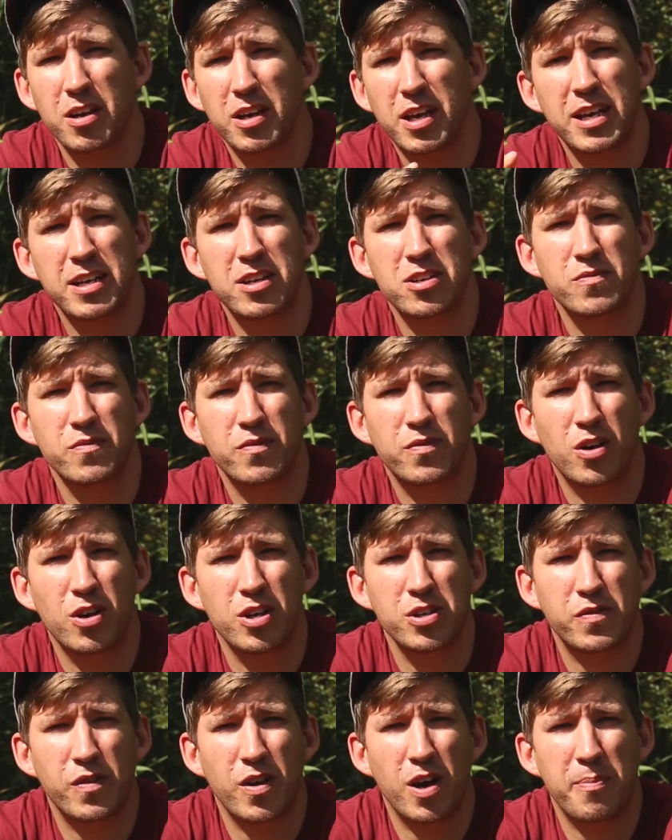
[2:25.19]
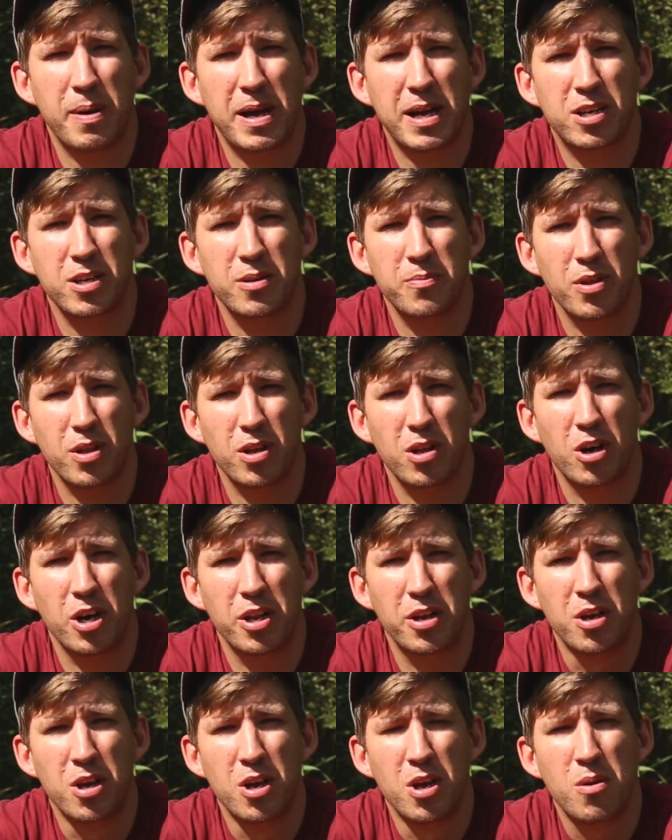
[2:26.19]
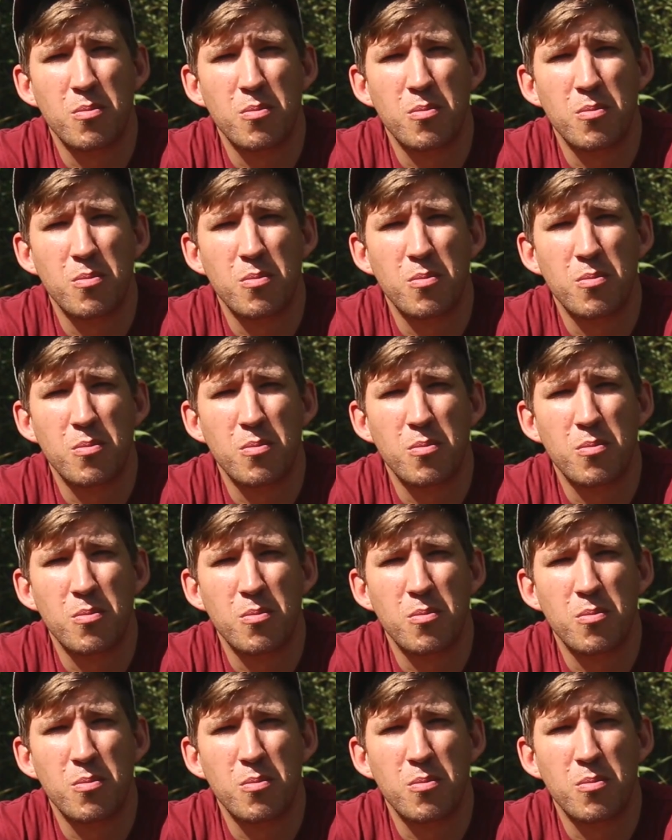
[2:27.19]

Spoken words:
Okay, it doesn't fly as far back up the line,